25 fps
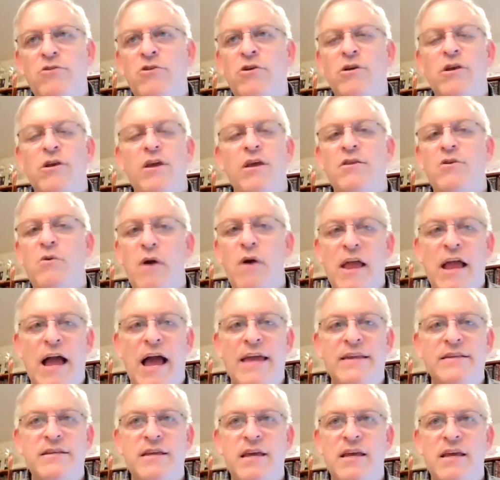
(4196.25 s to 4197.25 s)
looking the
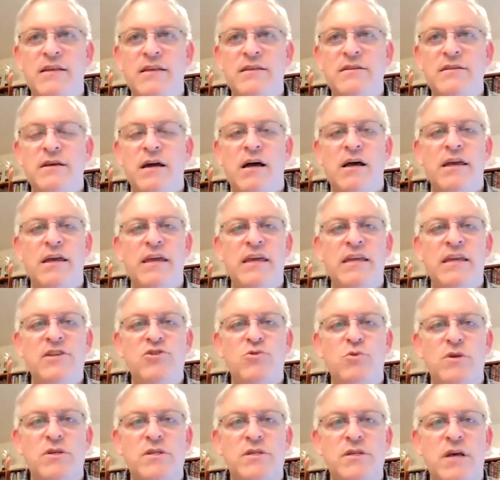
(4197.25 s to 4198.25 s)
way I did uh,
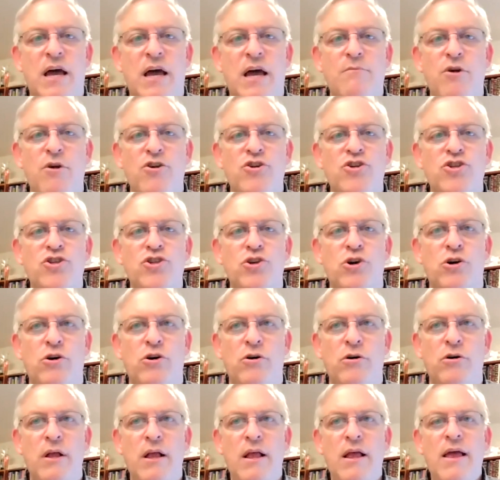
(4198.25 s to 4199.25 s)
into a Satmar
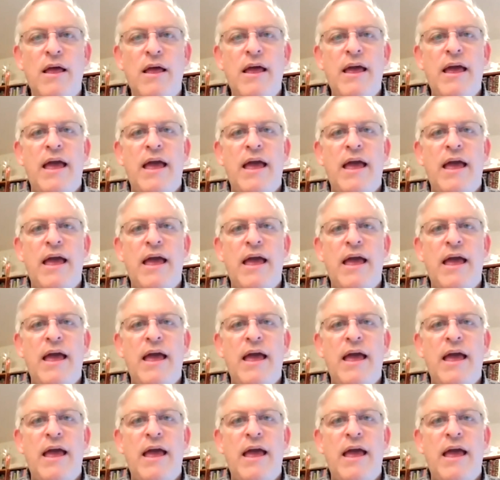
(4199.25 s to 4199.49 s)
shul,